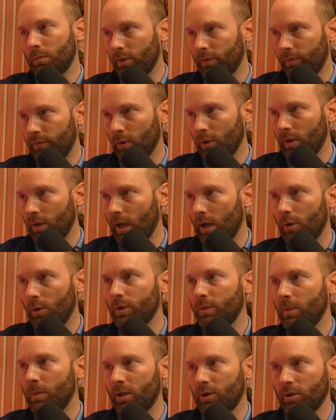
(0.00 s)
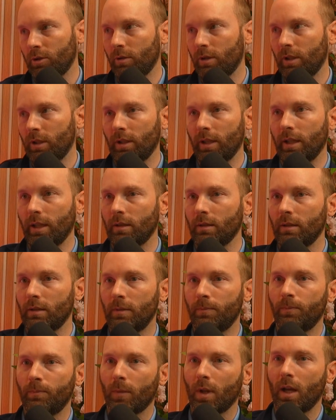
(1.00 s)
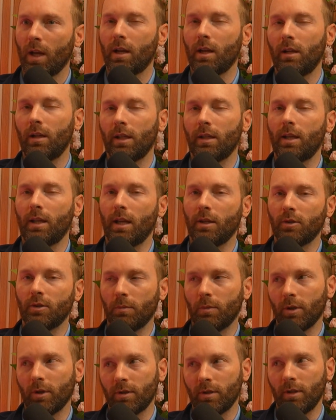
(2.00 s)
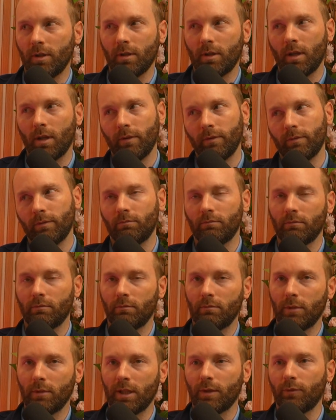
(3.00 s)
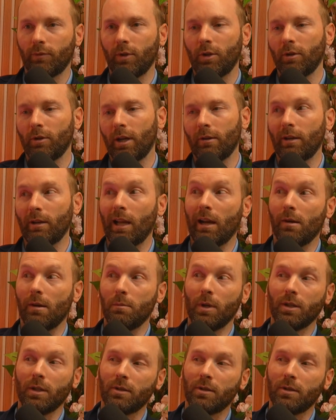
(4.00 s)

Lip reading: for. I always make sure that like I kind of like gauge the person and kind of let's figure out how much they